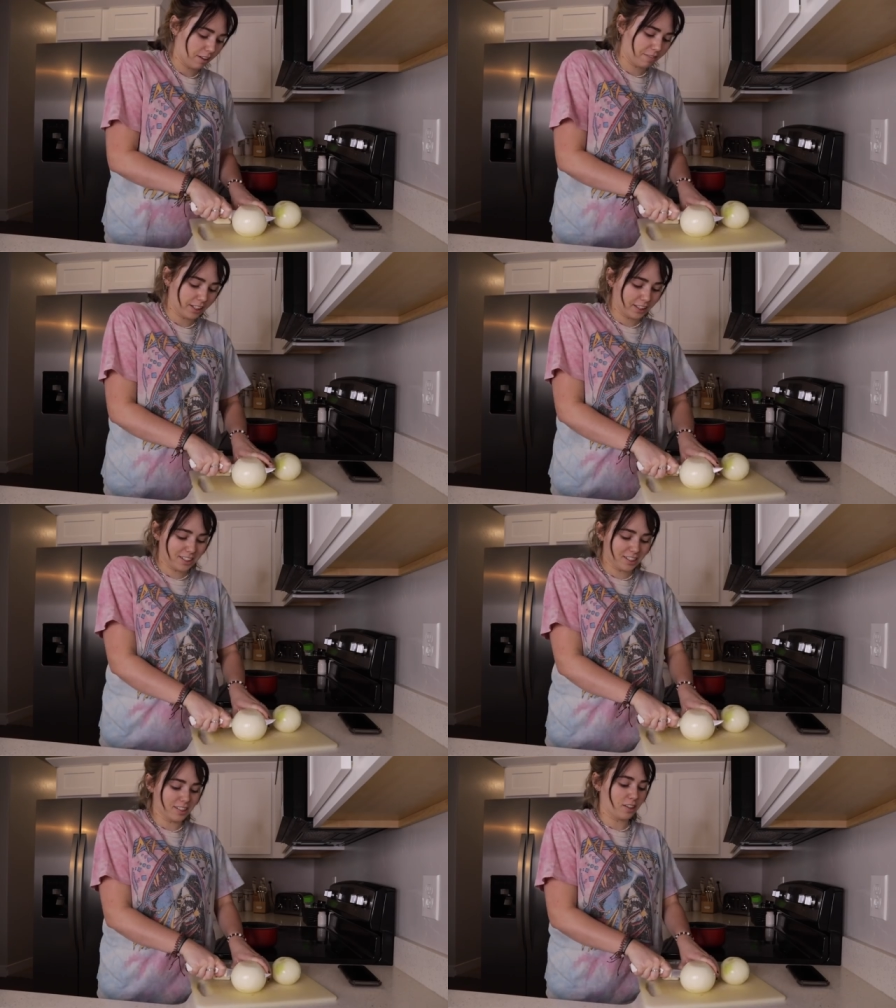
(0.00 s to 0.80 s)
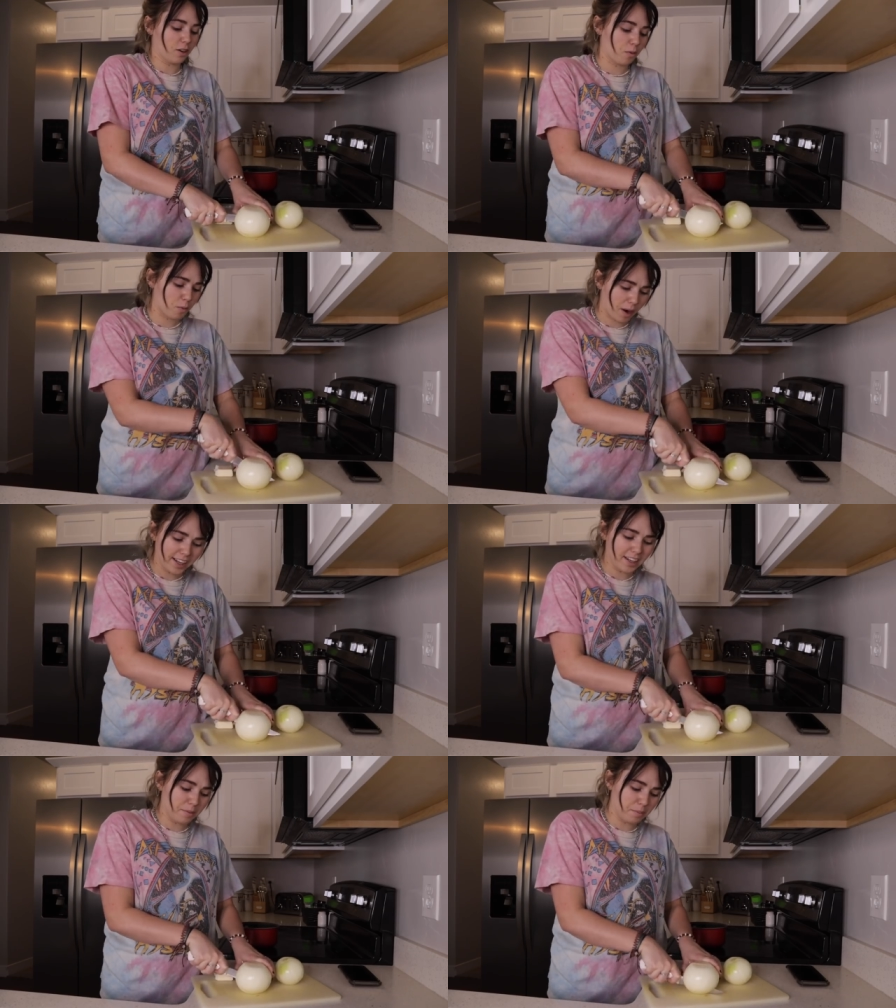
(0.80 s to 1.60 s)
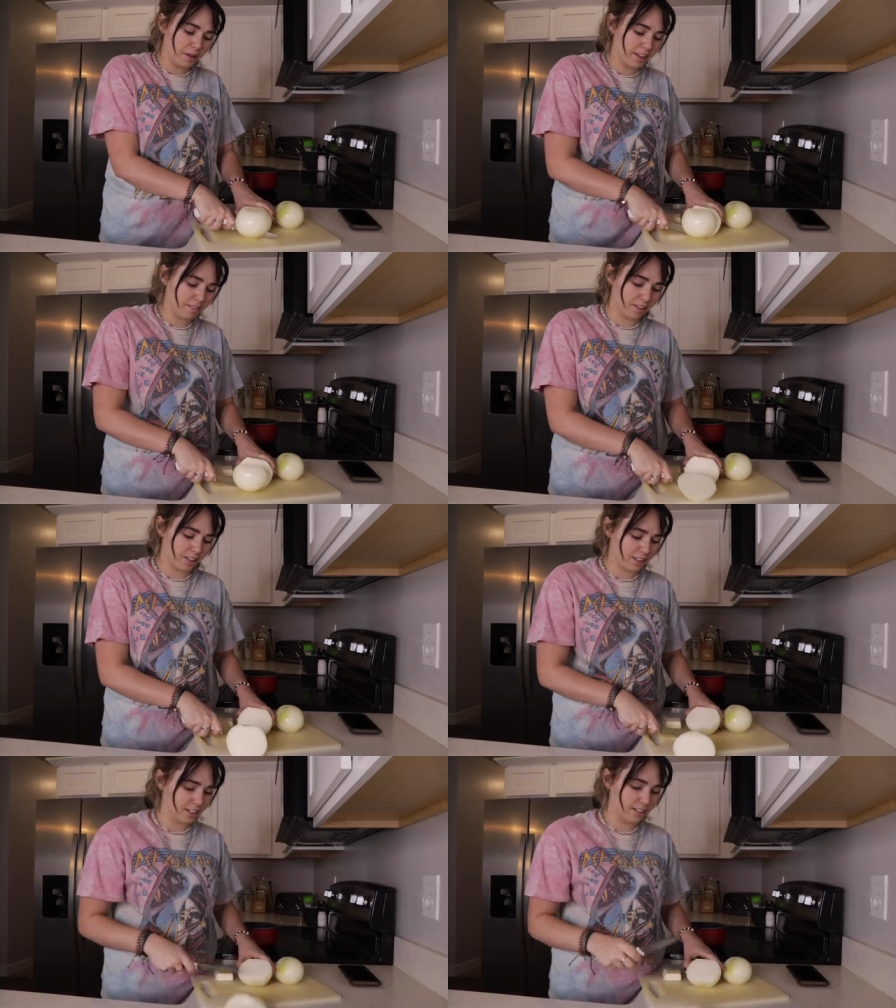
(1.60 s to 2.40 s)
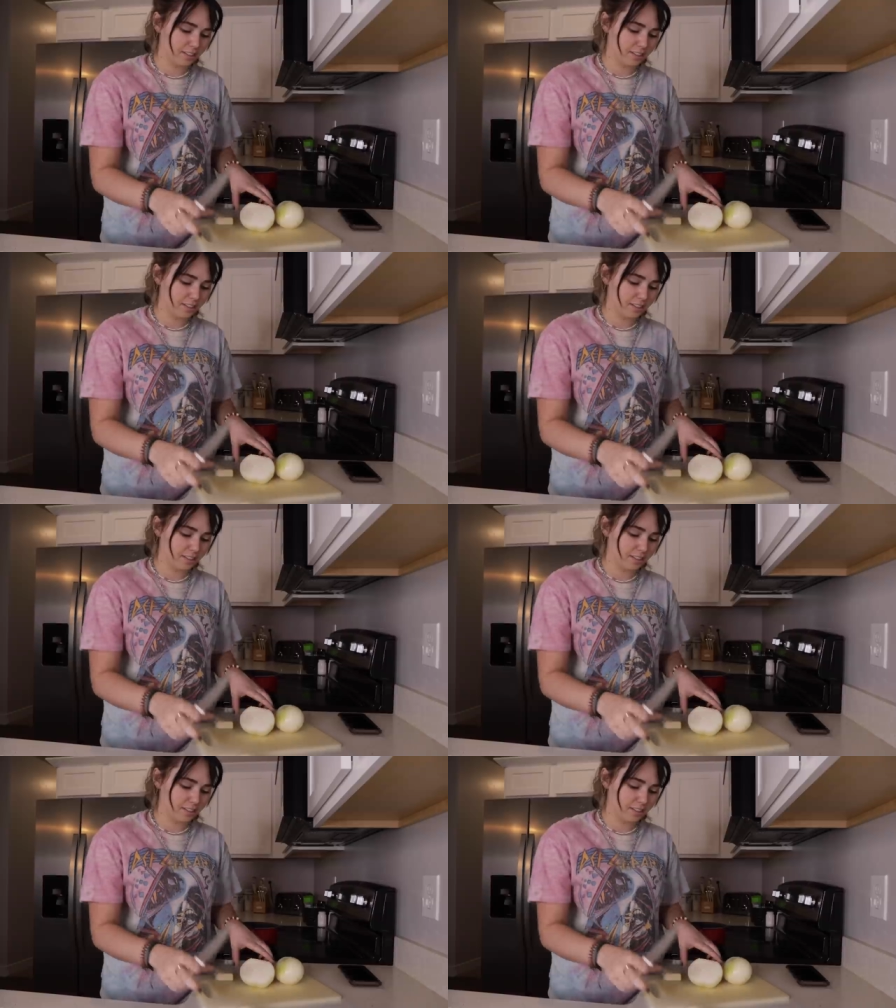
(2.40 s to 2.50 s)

Like, this is quite a bit of onion.